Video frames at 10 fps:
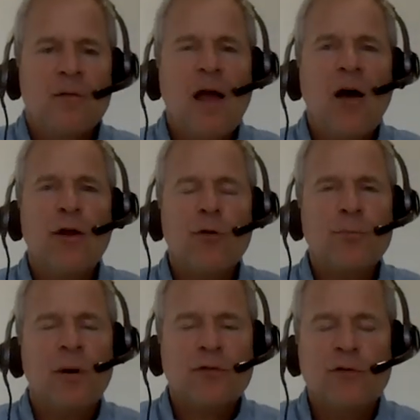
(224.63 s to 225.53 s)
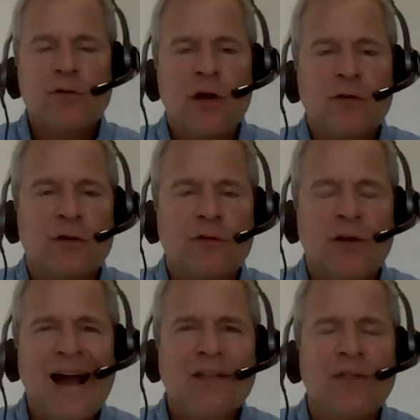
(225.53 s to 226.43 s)
Now, here's my suggestions.
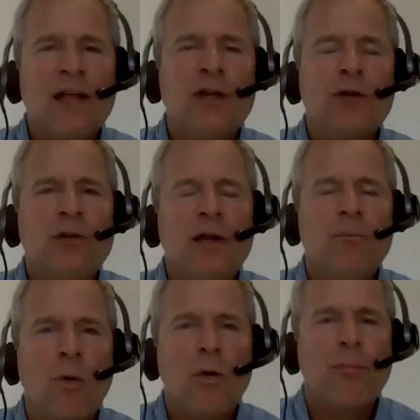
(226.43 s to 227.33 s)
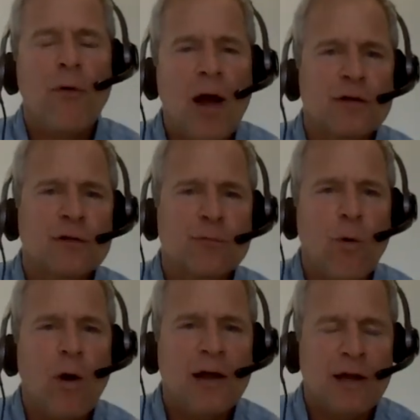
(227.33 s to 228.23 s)
I think you need more practice
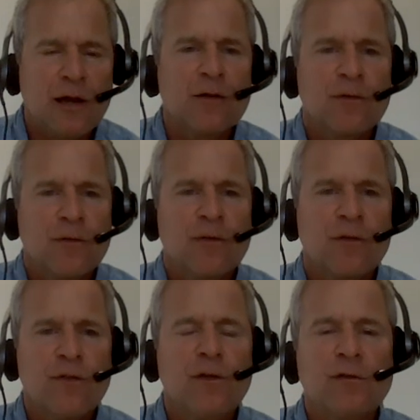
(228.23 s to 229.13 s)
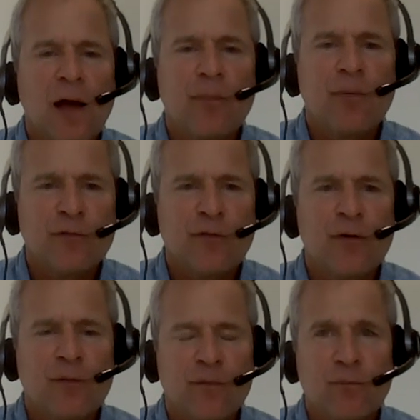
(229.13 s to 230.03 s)
writing this type of
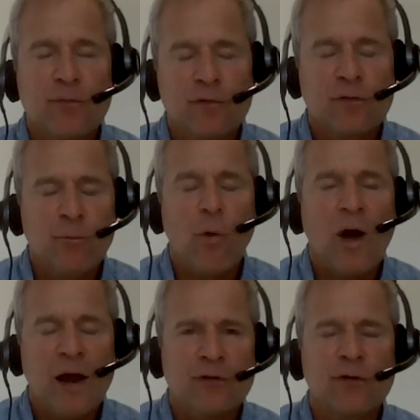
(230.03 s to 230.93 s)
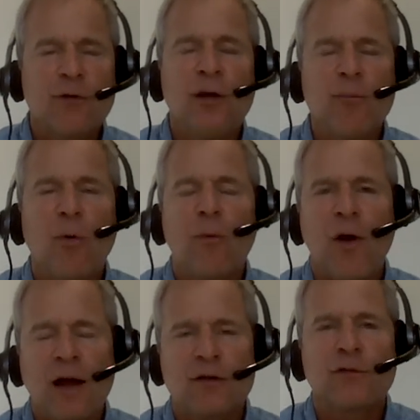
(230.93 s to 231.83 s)
writing. So you need more
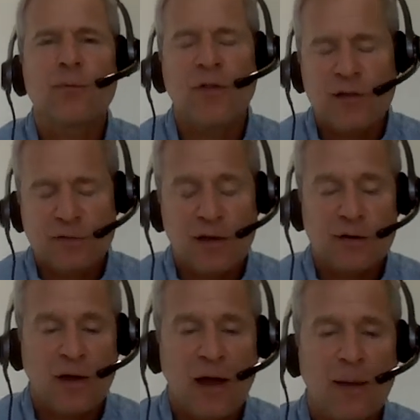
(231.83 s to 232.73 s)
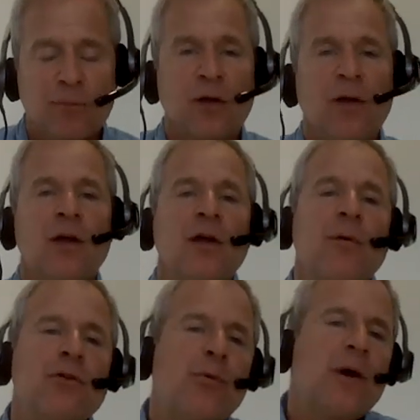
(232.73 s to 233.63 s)
practice with essay exams.
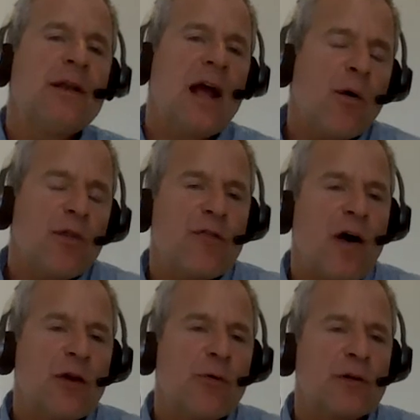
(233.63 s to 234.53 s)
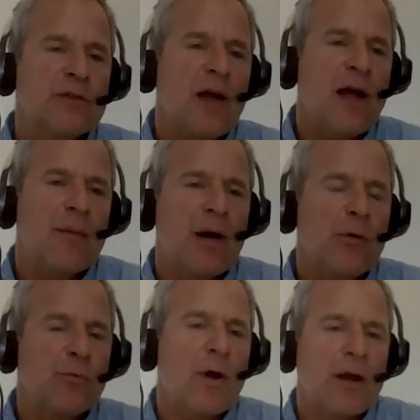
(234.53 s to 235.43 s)
Between now and the final exam, I
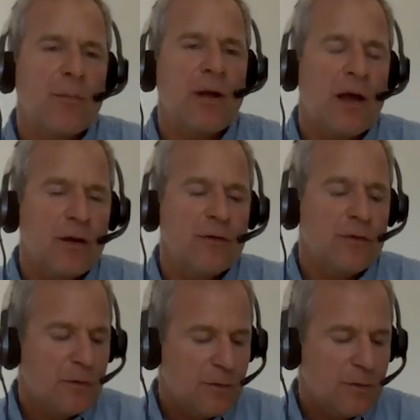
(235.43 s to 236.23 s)
would recommend